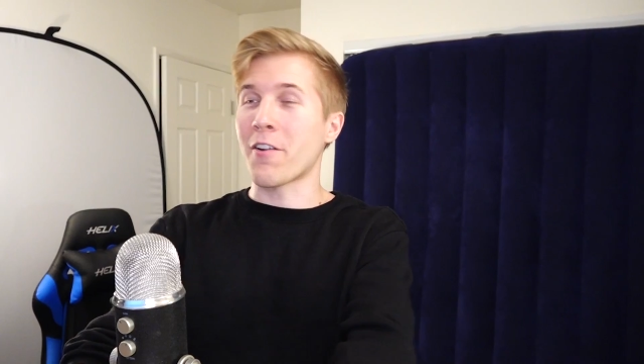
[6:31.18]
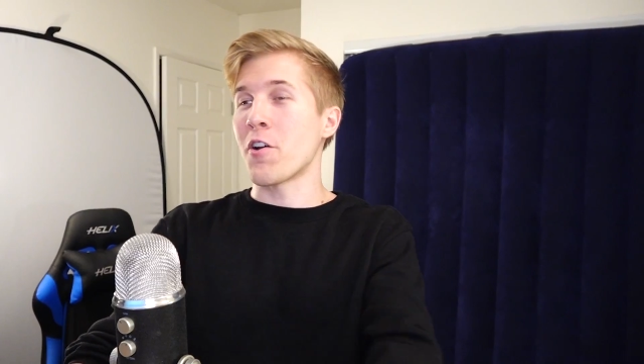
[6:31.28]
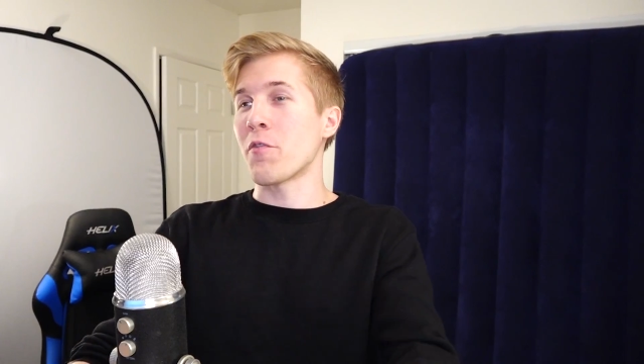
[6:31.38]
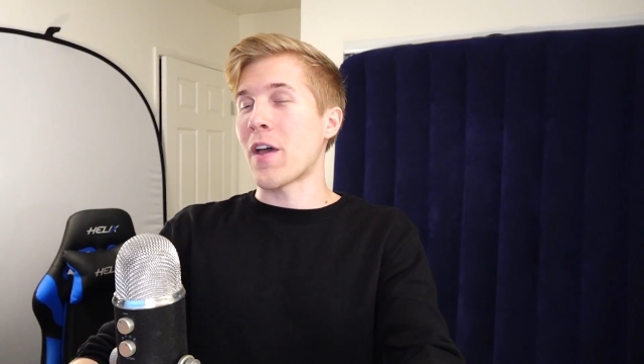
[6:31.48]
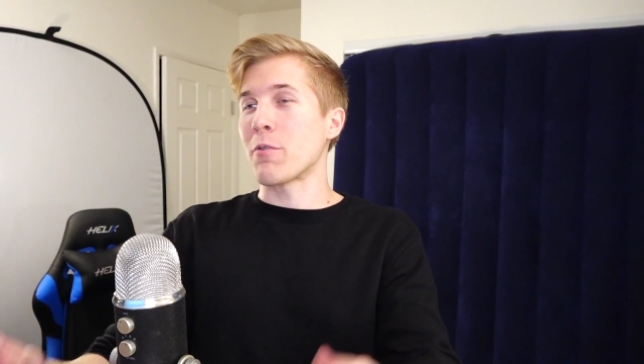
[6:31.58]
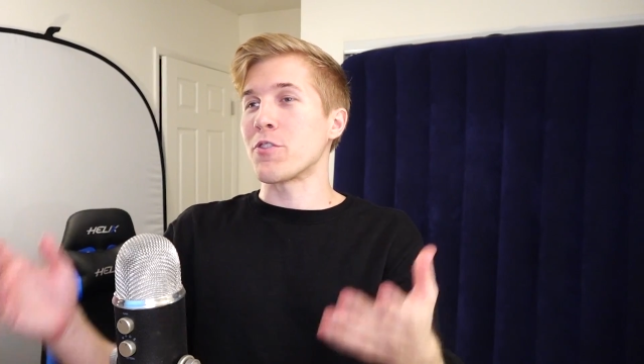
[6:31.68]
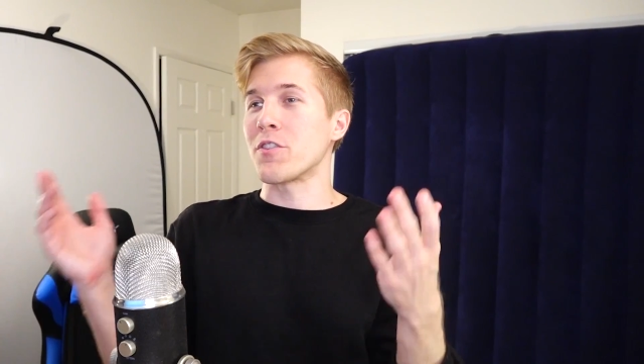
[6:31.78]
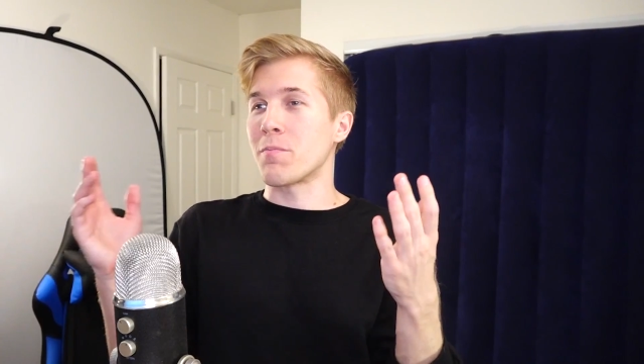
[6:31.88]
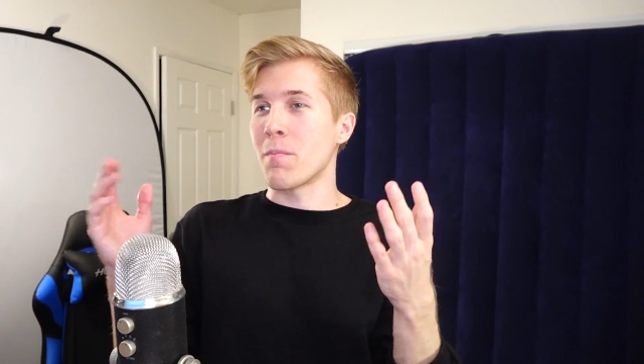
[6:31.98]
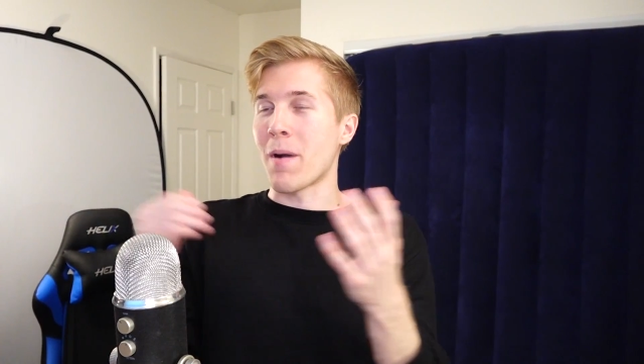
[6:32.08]
I don't know if that was
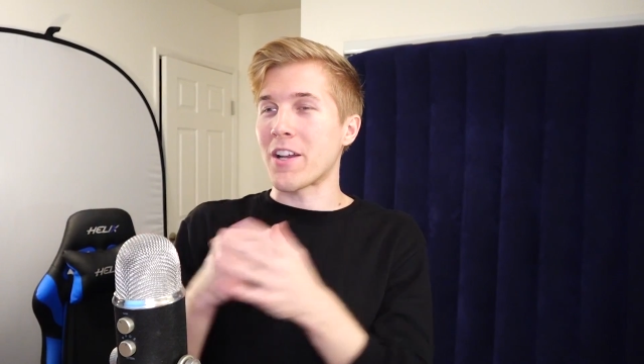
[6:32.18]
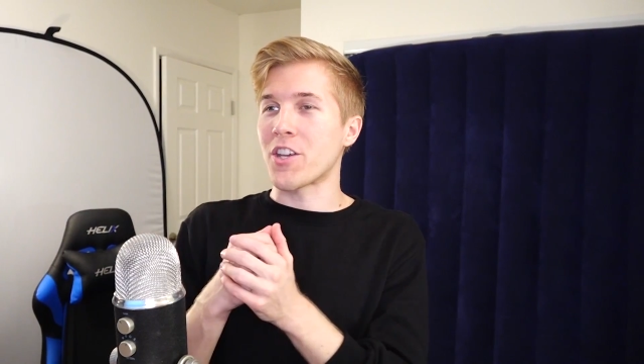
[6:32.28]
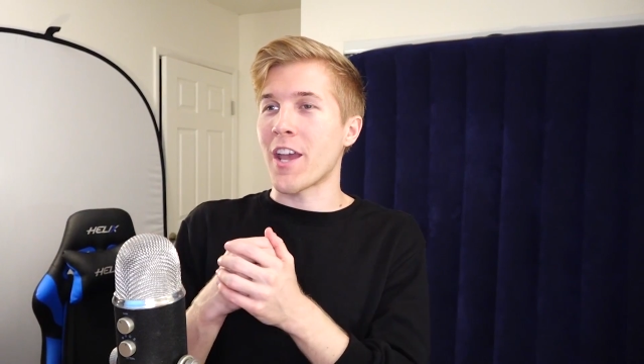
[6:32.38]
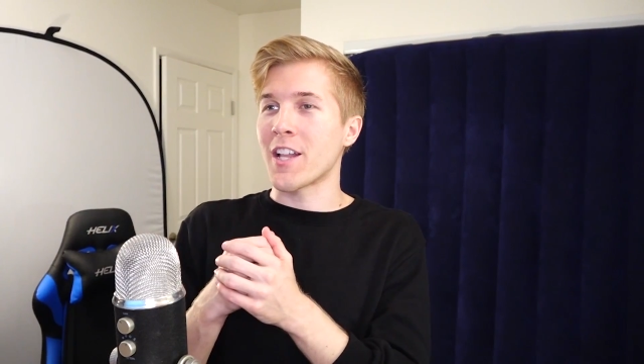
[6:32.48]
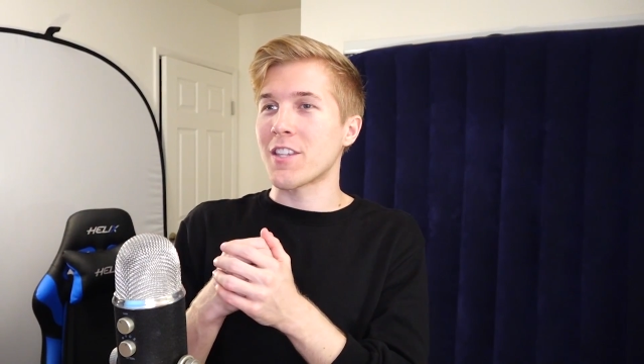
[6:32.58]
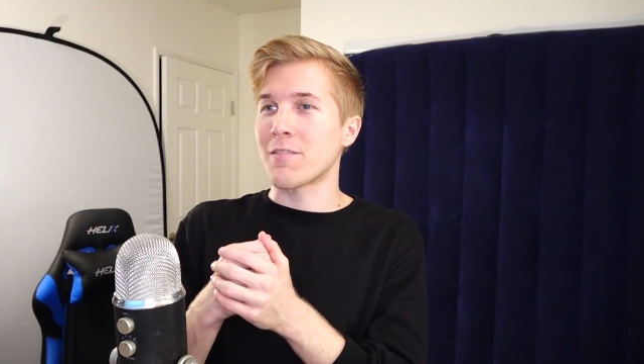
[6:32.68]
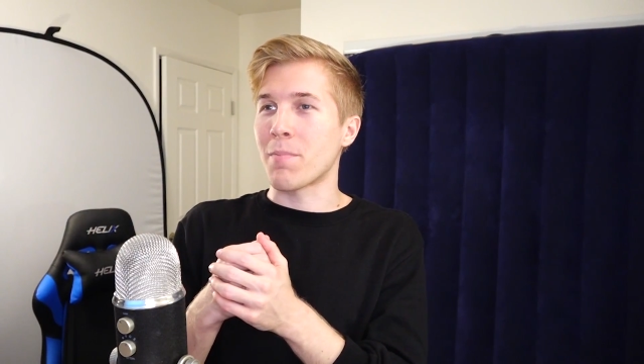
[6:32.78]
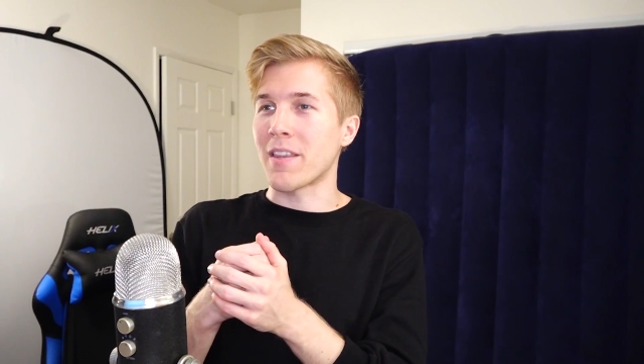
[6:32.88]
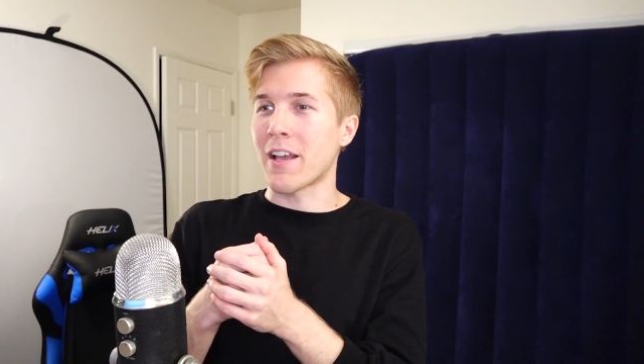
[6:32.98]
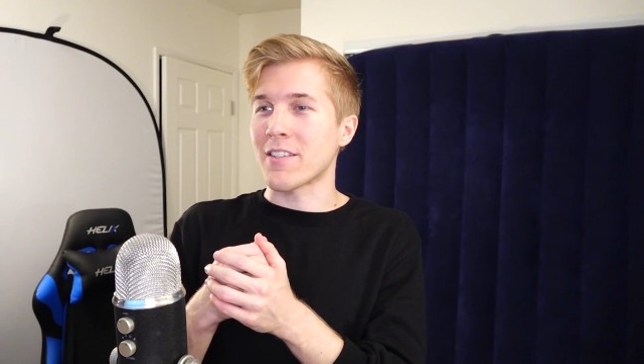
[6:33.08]
just by chance,
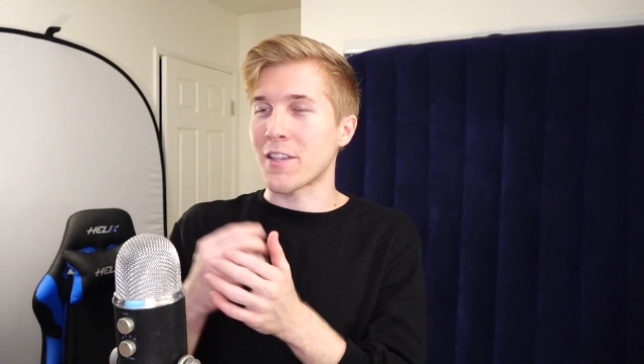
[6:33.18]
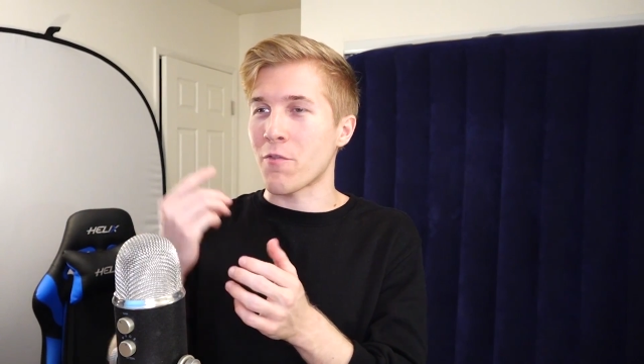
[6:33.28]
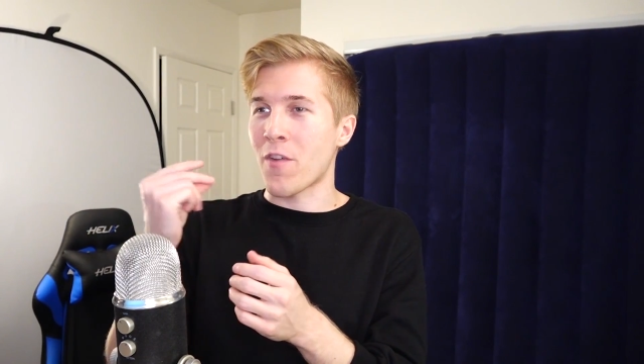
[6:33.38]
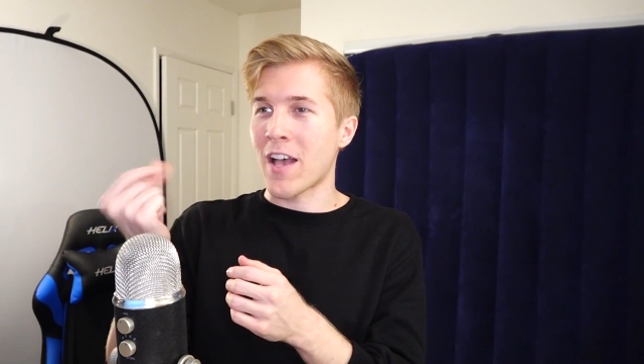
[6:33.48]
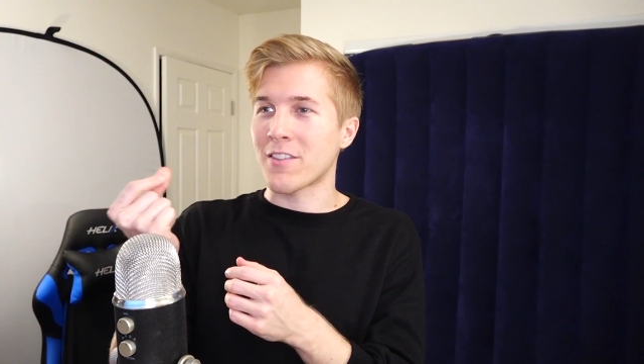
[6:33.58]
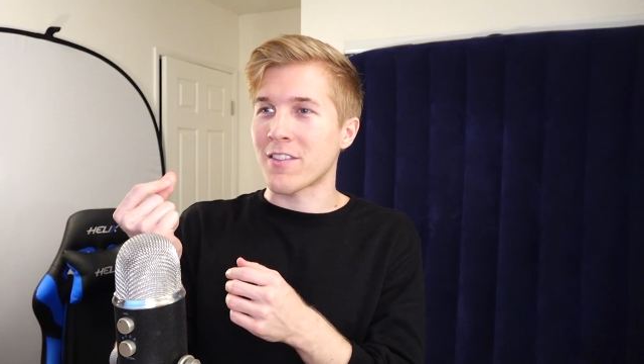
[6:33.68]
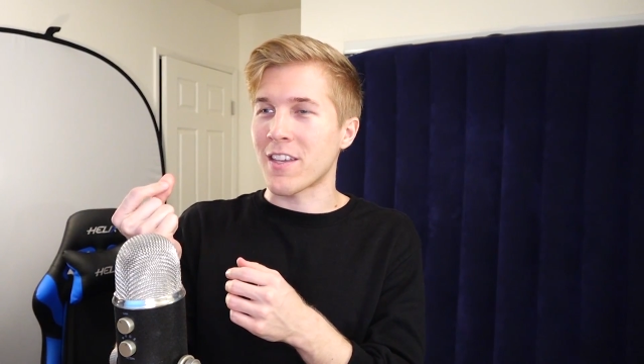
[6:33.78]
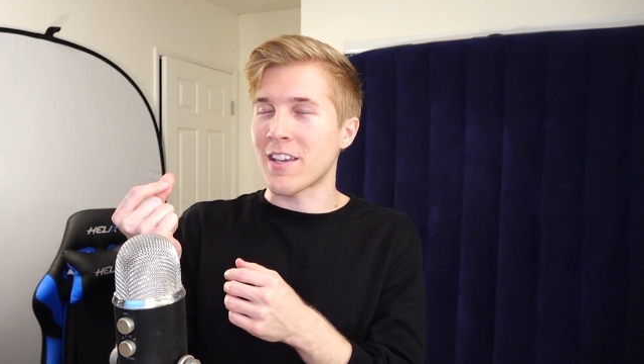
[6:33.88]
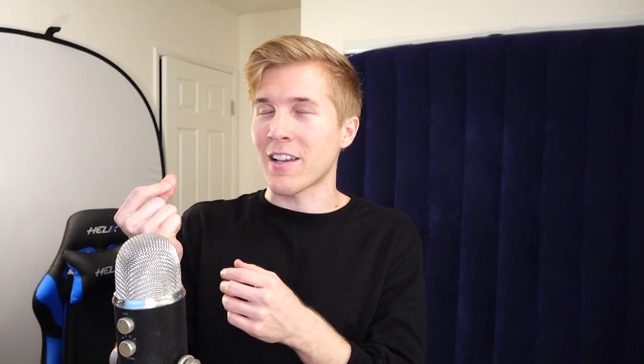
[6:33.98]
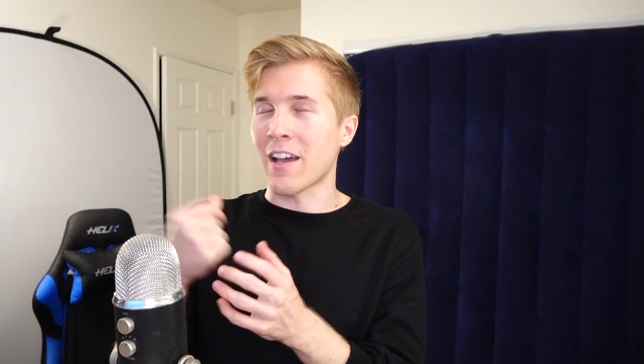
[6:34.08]
but that was like the fastest
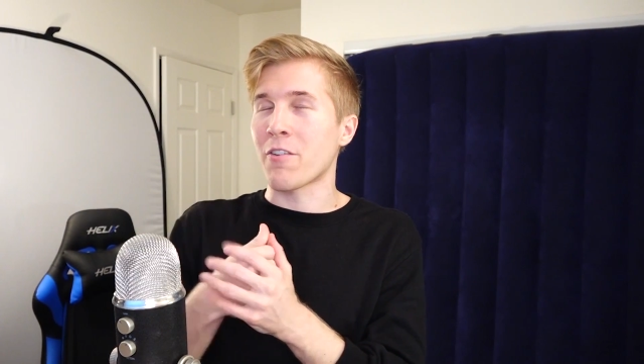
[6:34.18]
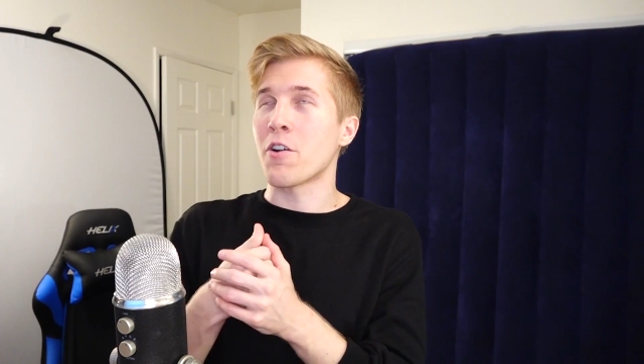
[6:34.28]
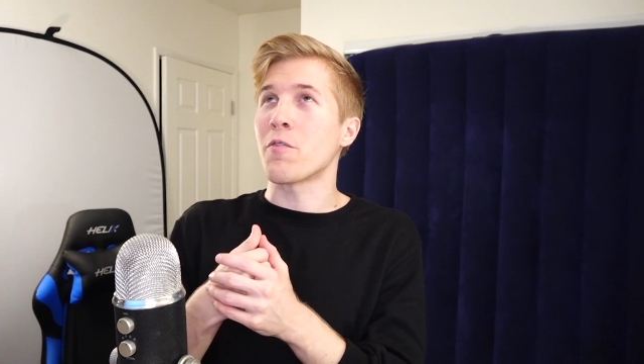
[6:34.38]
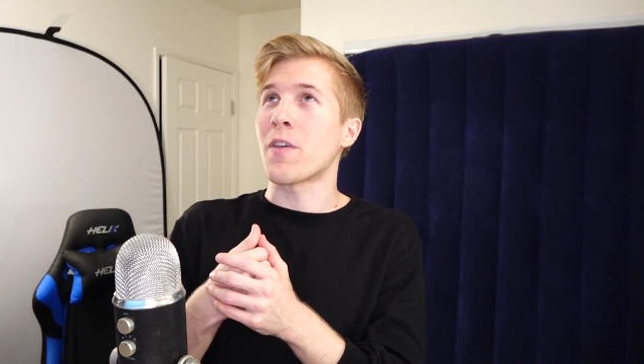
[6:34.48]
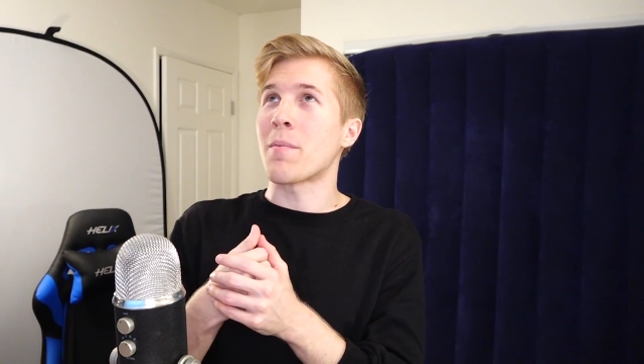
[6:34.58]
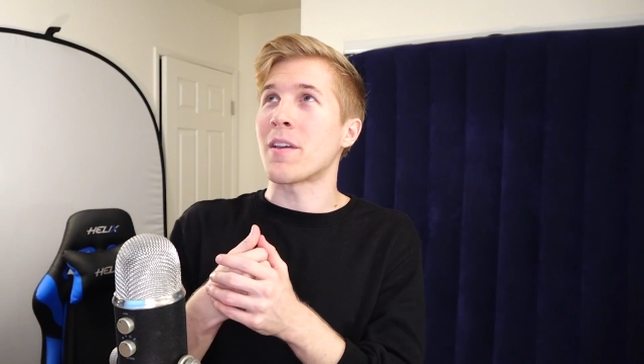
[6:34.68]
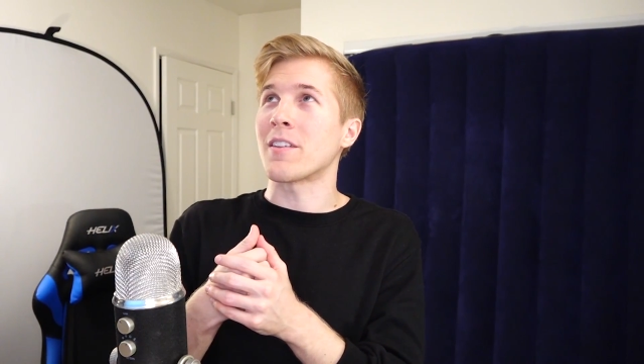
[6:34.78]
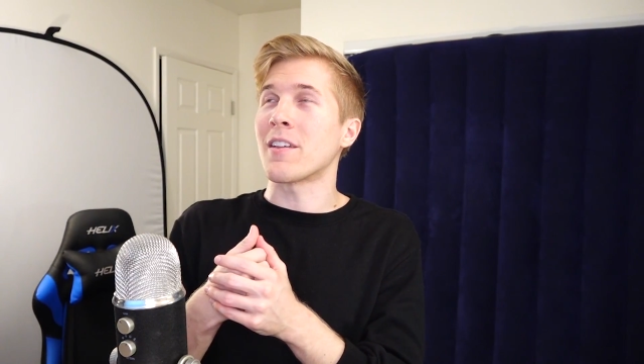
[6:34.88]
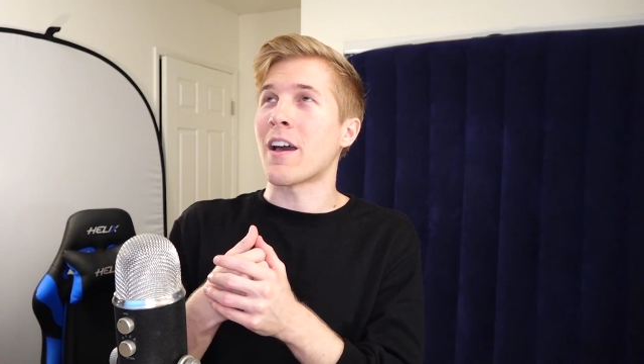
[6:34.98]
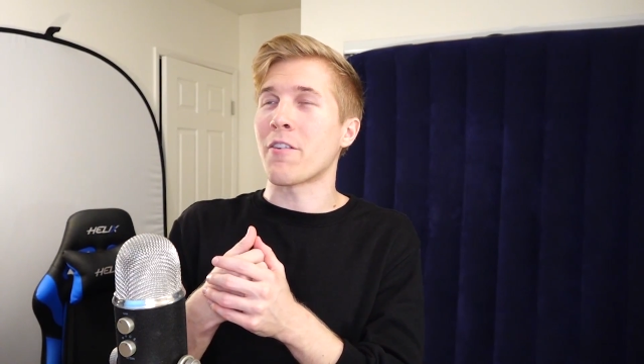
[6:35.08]
thing. I don't know if that
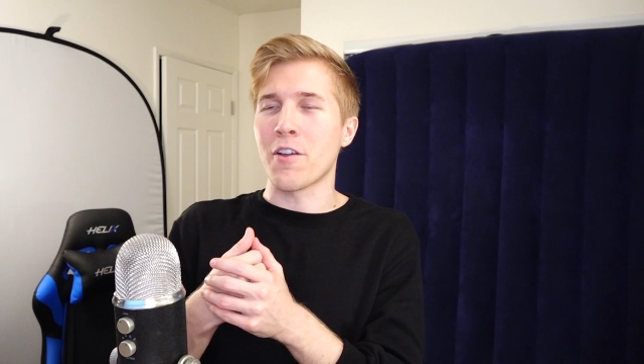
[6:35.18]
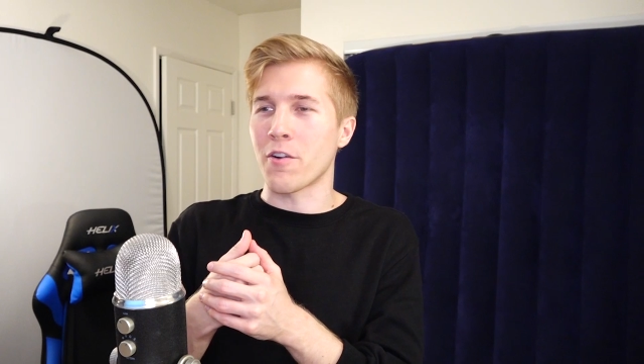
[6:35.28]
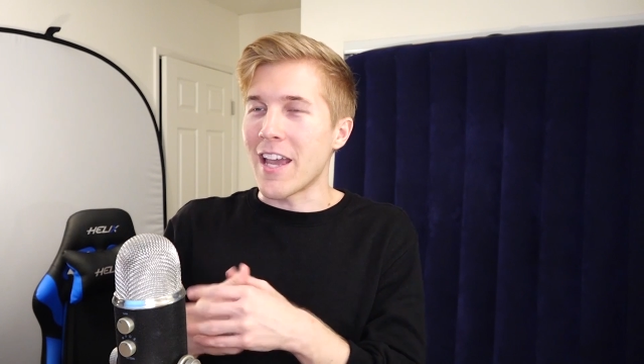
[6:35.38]
make, I don't know.